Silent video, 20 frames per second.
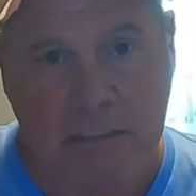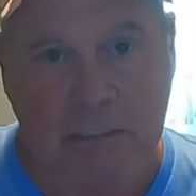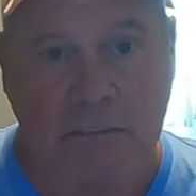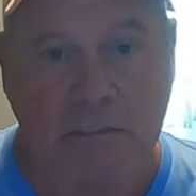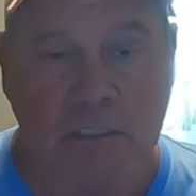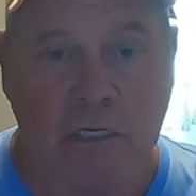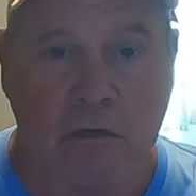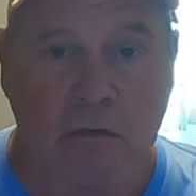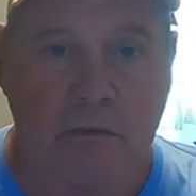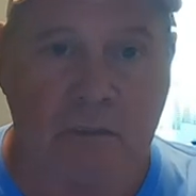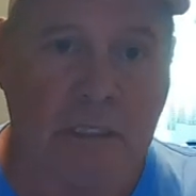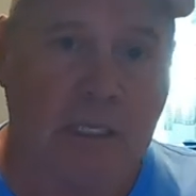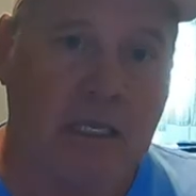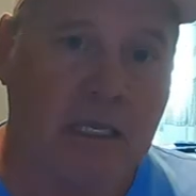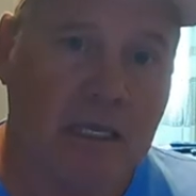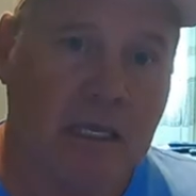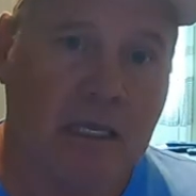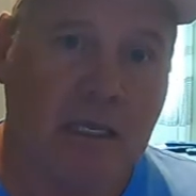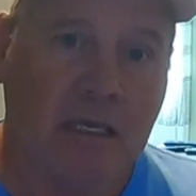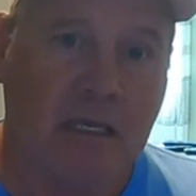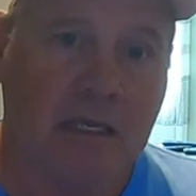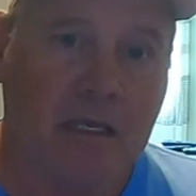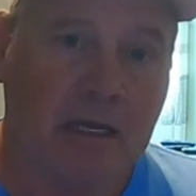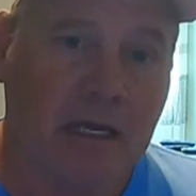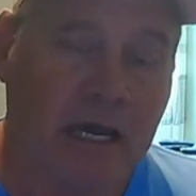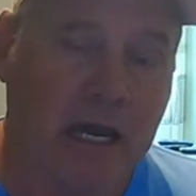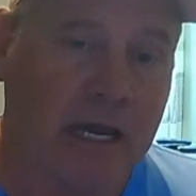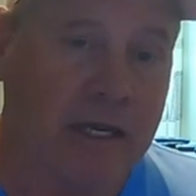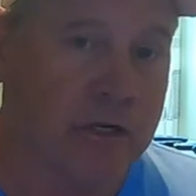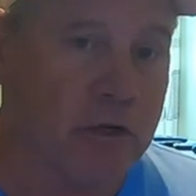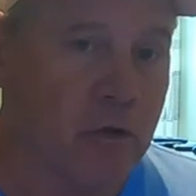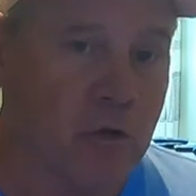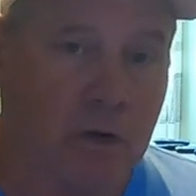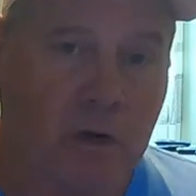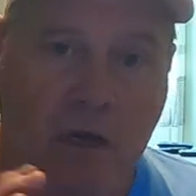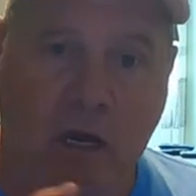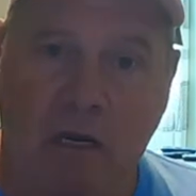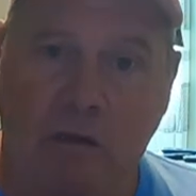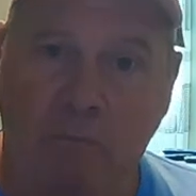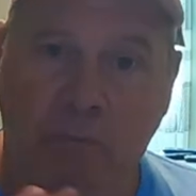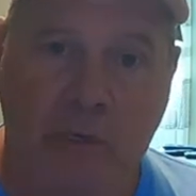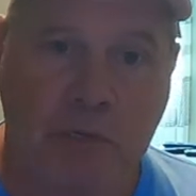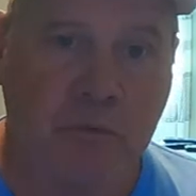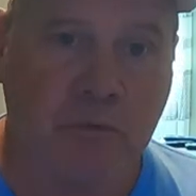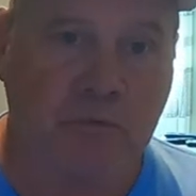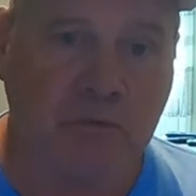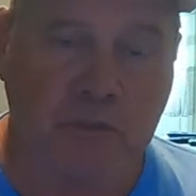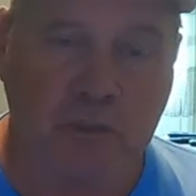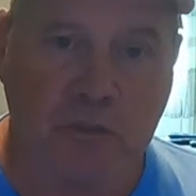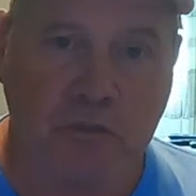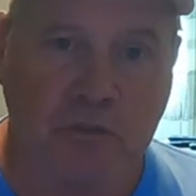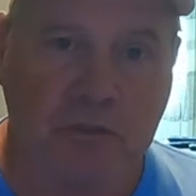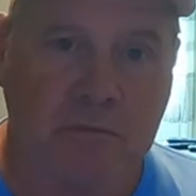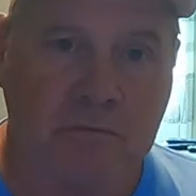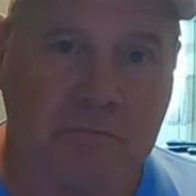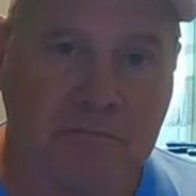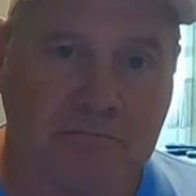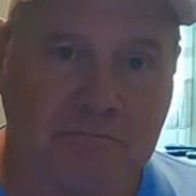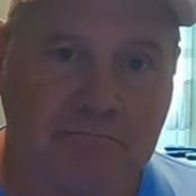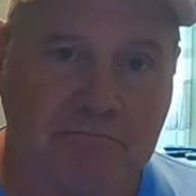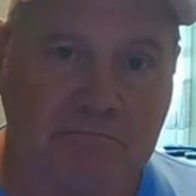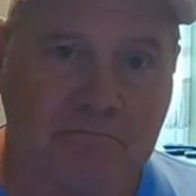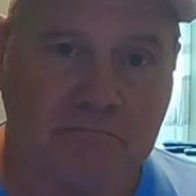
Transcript: So I know a lot of people's using them.